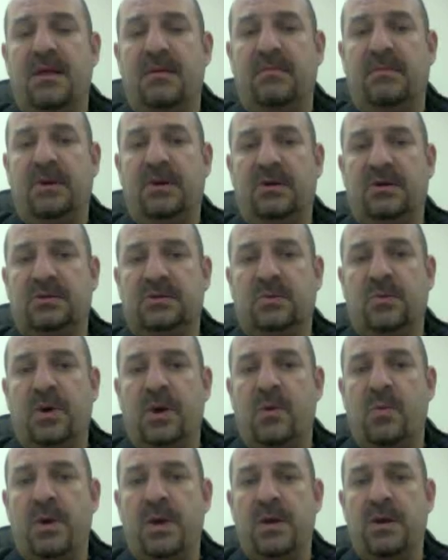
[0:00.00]
Because
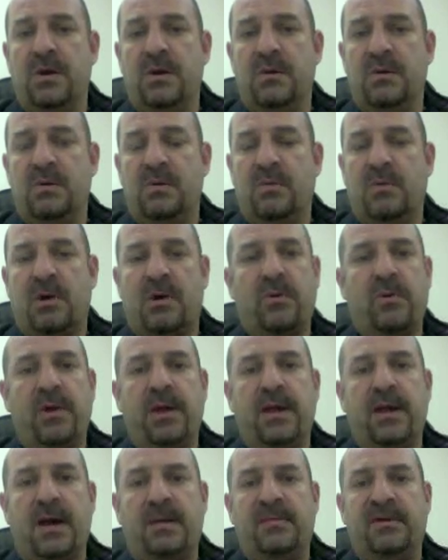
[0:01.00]
when we know where we're
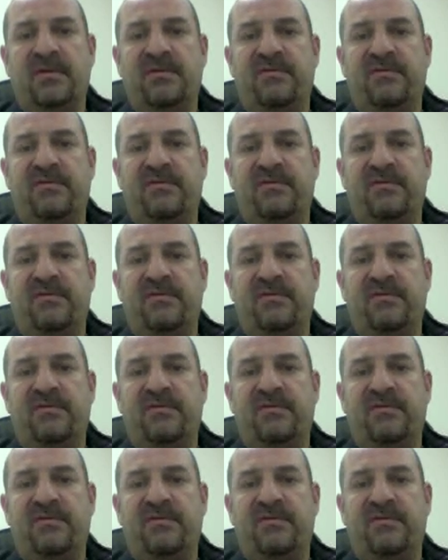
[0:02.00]
coming